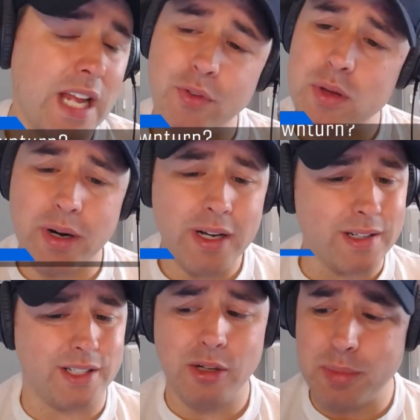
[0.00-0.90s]
definitely money
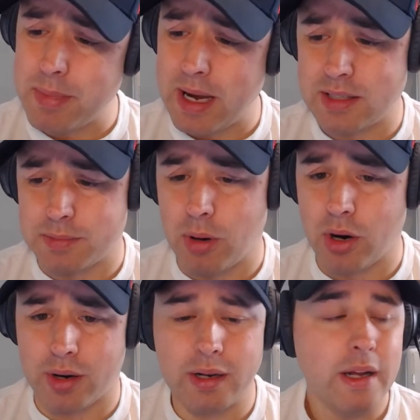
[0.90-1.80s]
to still be made in this
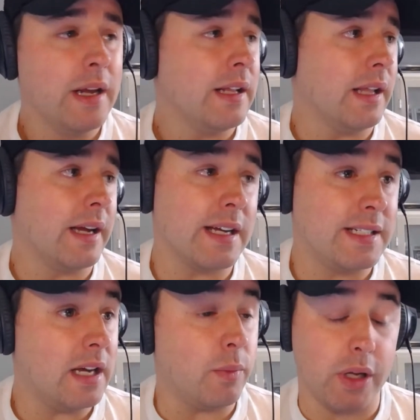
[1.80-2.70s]
market. Like I
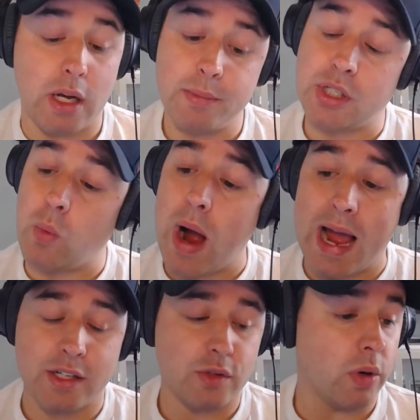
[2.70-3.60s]
said, when it comes to
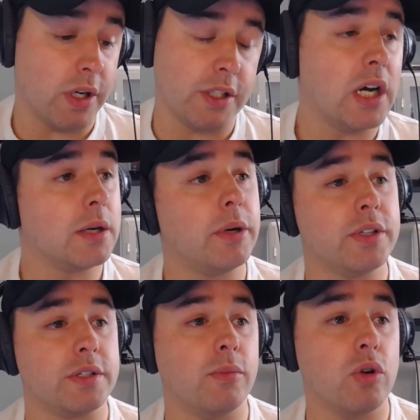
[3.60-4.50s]
wax, we're going to talk
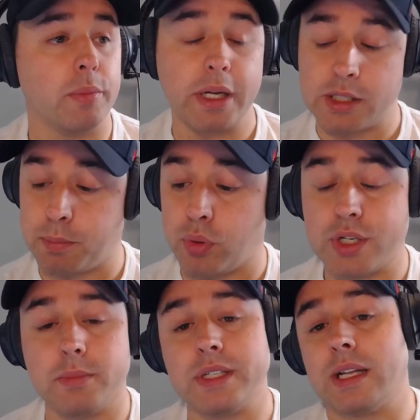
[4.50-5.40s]
about this more because
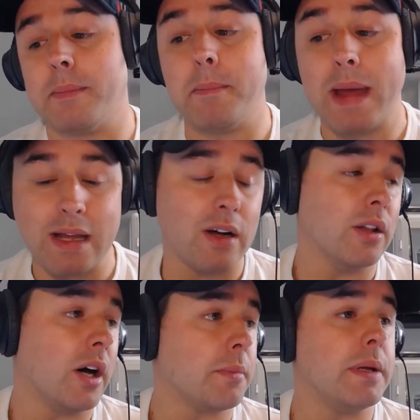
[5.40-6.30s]
Prism is going to make a
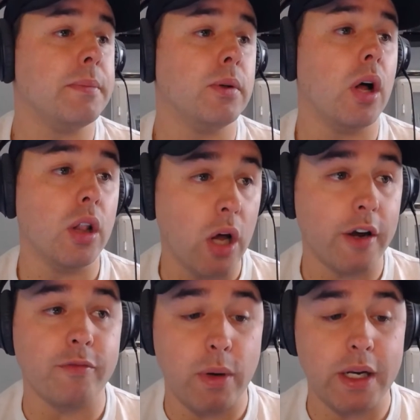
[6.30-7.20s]
lot of people a
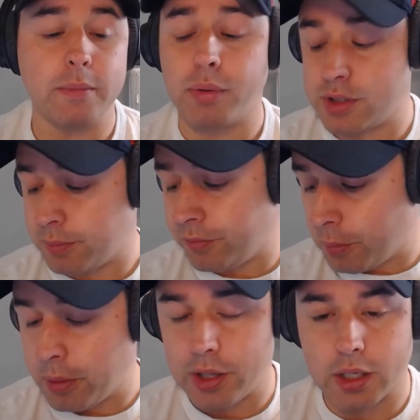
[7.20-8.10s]
lot of money. Prism
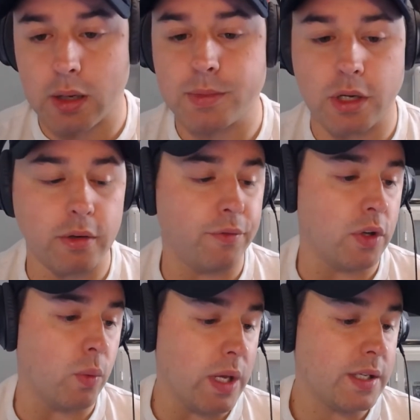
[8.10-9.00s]
football that comes out in a
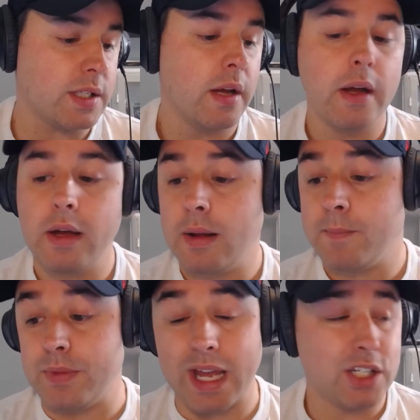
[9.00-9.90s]
few weeks.
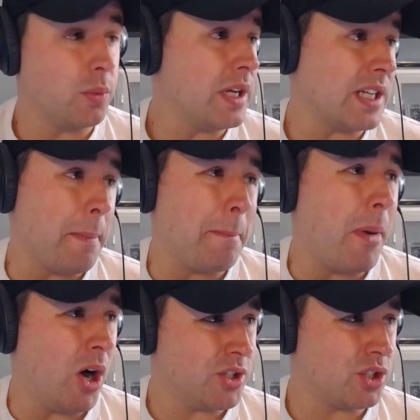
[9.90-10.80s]
Next week's a
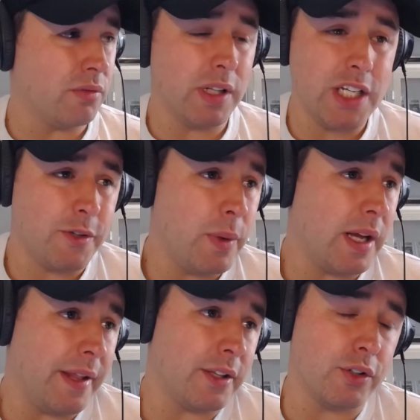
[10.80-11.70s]
monster release
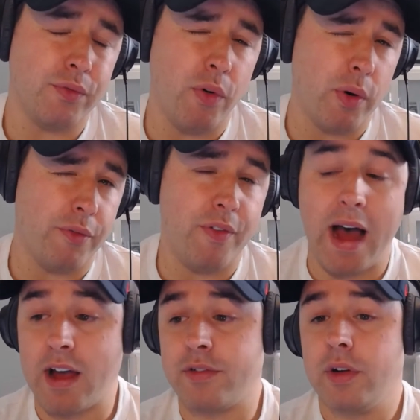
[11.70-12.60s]
week. I think there's 4 to
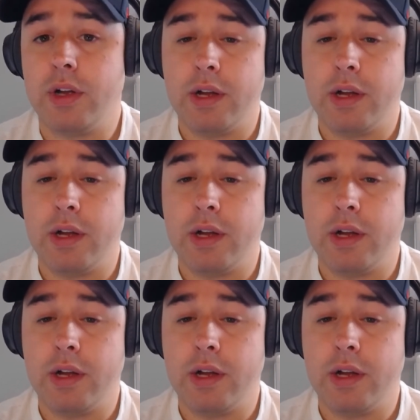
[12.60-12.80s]
5